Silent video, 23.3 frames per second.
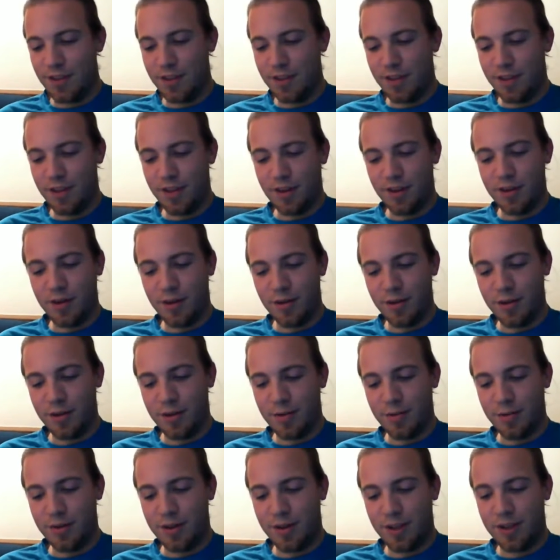they're
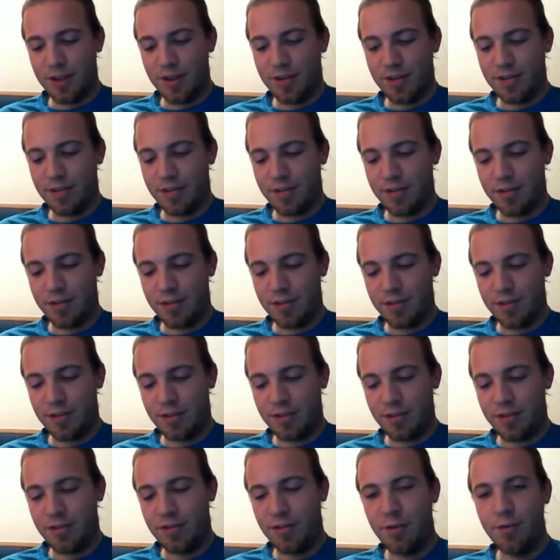really
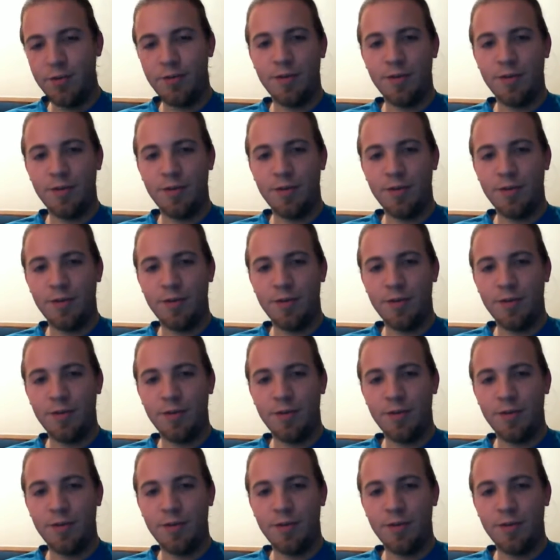2,